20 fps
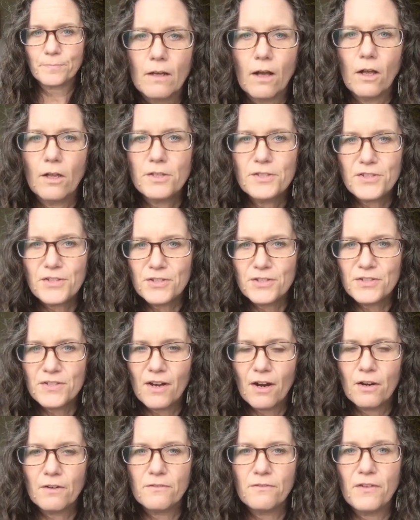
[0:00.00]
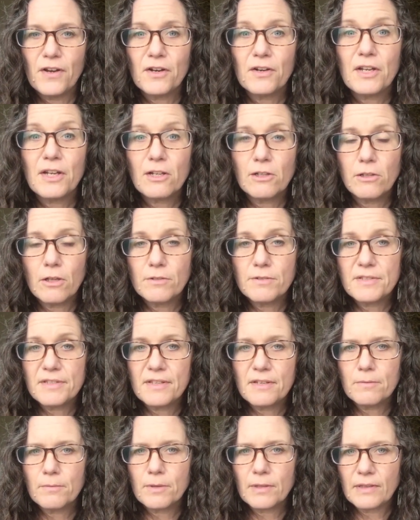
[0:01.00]
Ulcers are very
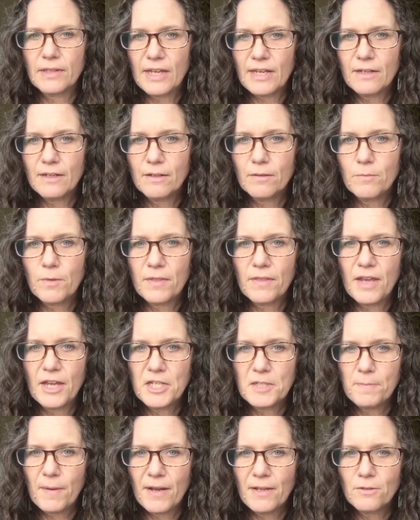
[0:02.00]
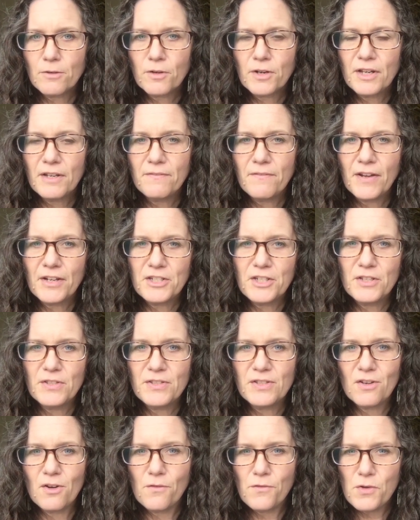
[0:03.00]
closely related with H. pylori infection,
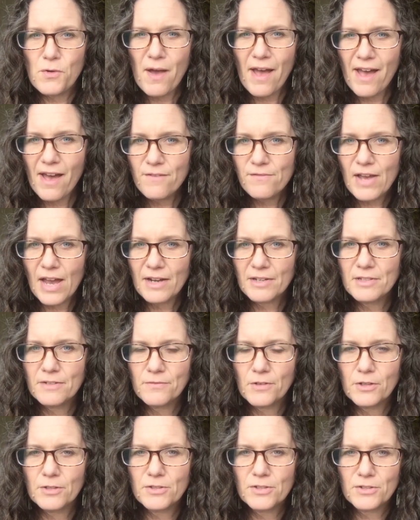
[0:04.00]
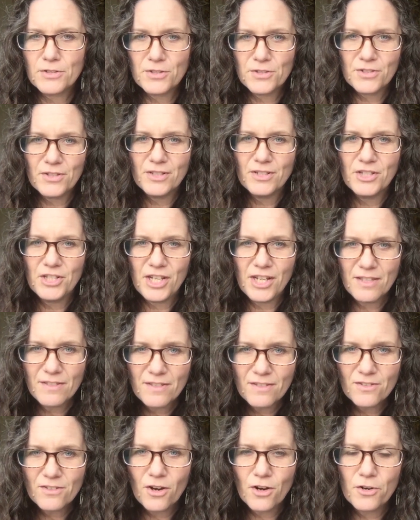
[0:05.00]
so if you have active ulcers,
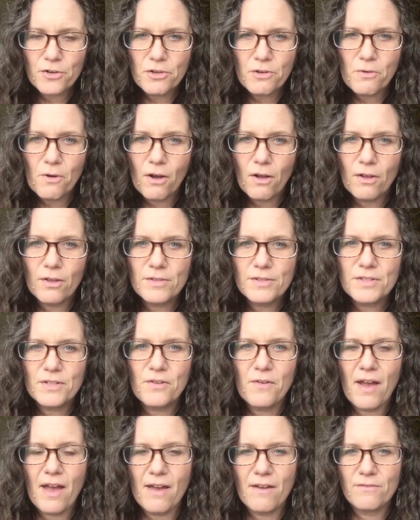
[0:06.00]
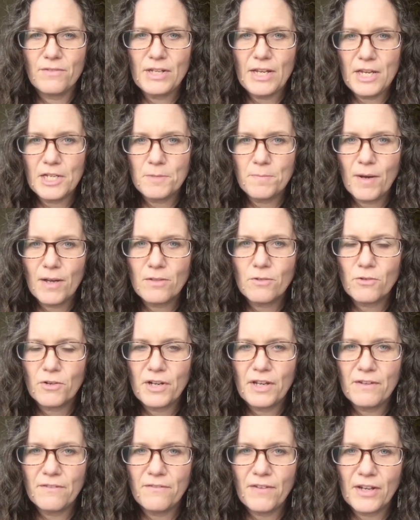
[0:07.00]
chances are you also have an H.
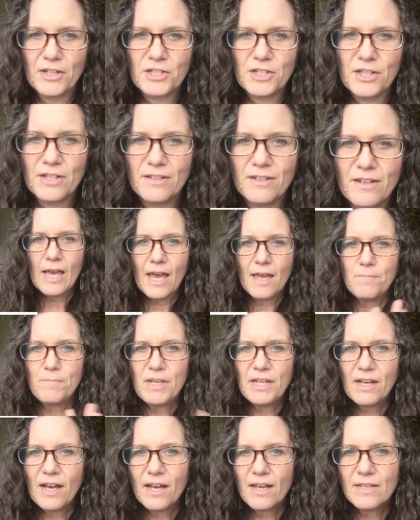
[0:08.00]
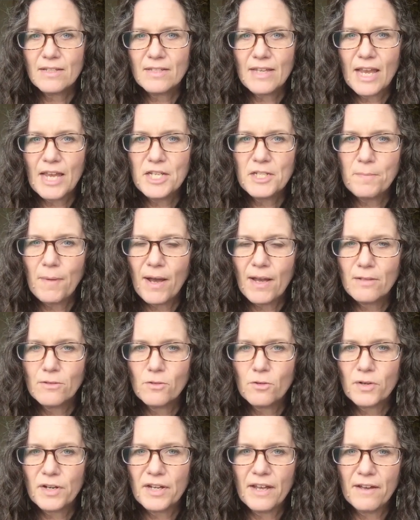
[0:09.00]
pylori infection. And because H.
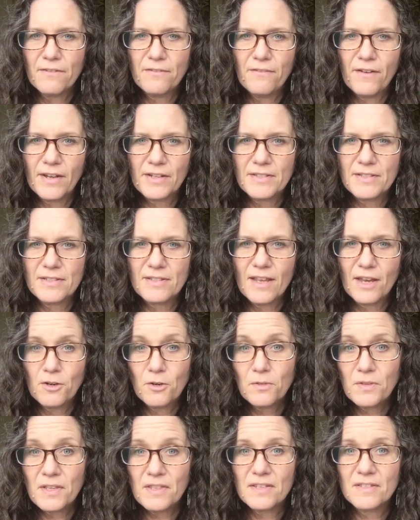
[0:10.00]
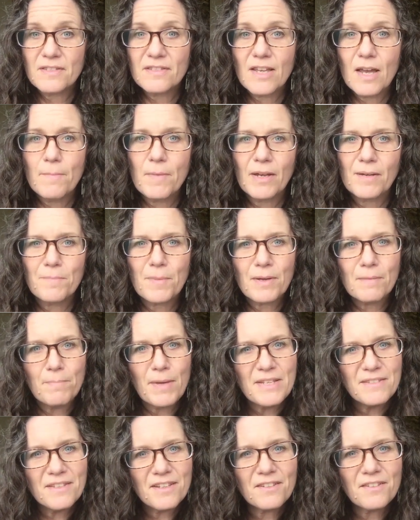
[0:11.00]
pylori affects not only the stomach, but
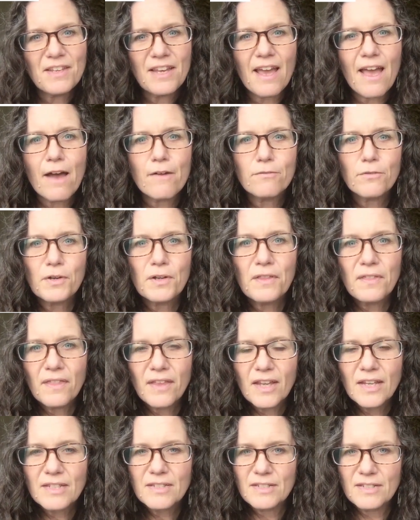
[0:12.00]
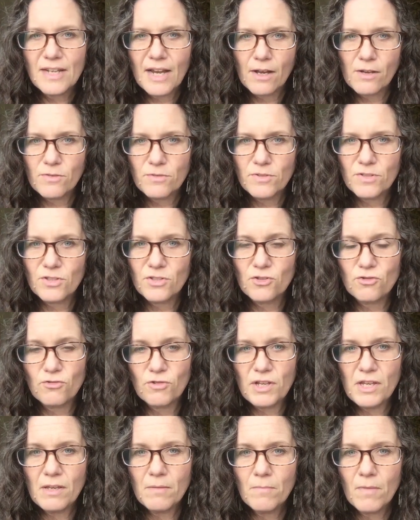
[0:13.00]
basically everything
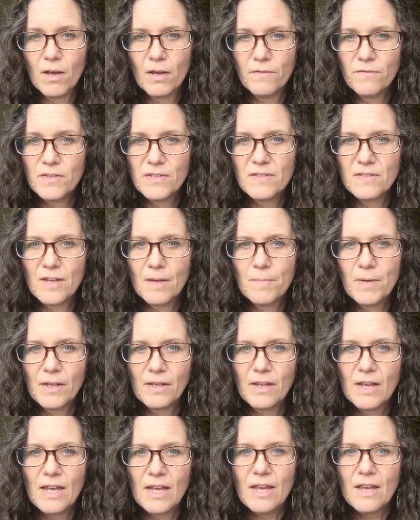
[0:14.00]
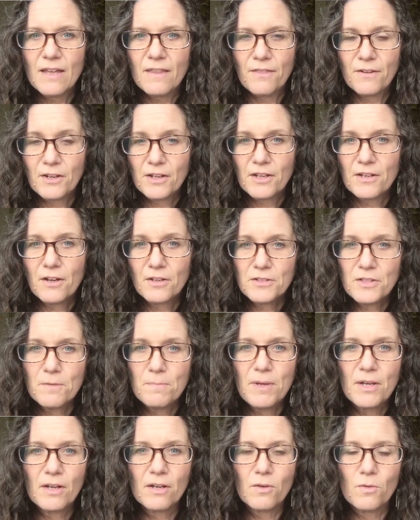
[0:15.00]
downstream of the stomach, there can also
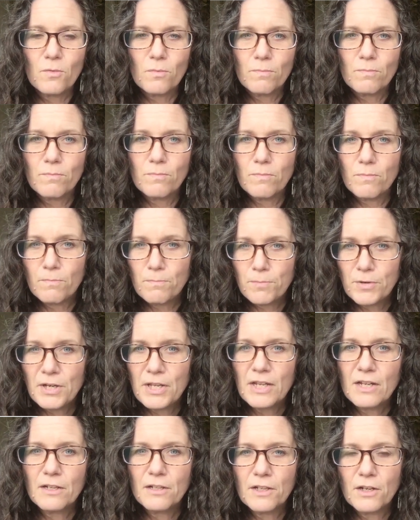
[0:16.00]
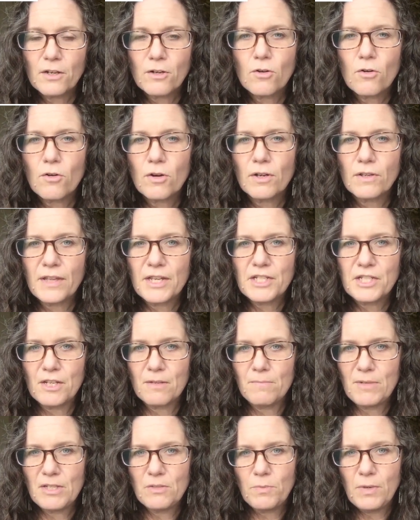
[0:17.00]
be a pretty clear
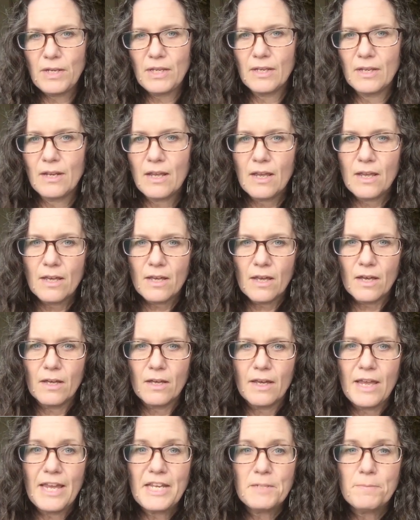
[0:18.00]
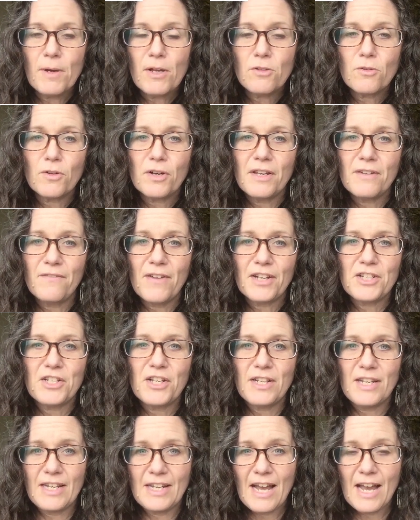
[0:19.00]
correlation between H. pylori
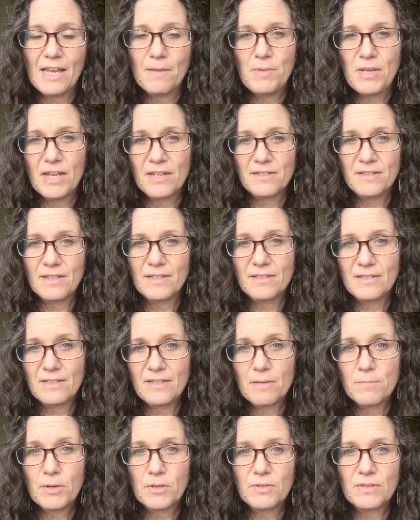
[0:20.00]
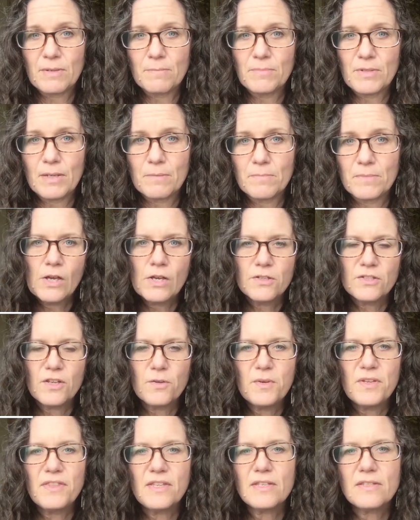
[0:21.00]
infection and IBS and SIBO symptoms.
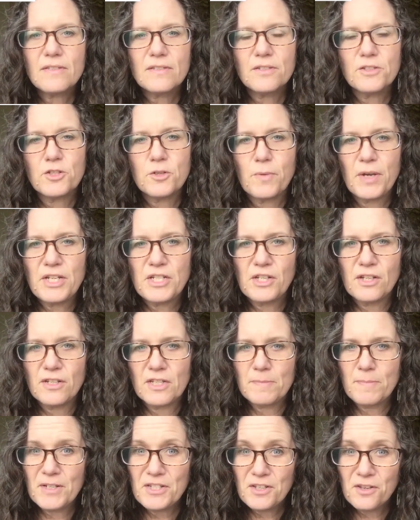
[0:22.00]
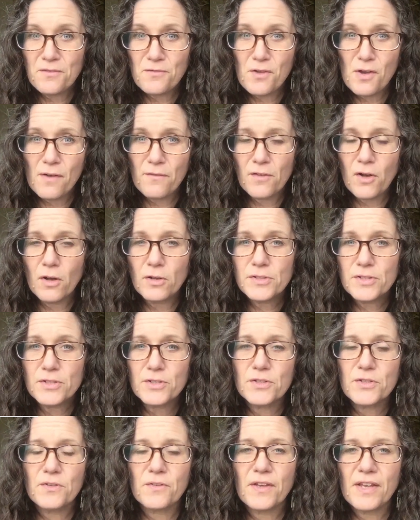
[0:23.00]
So in this situation, especially if you have
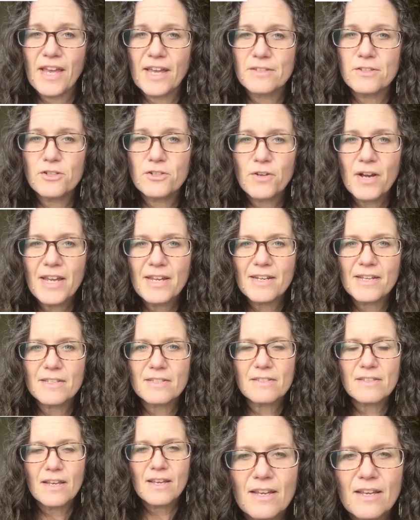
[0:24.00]
ulcers or the gastritis,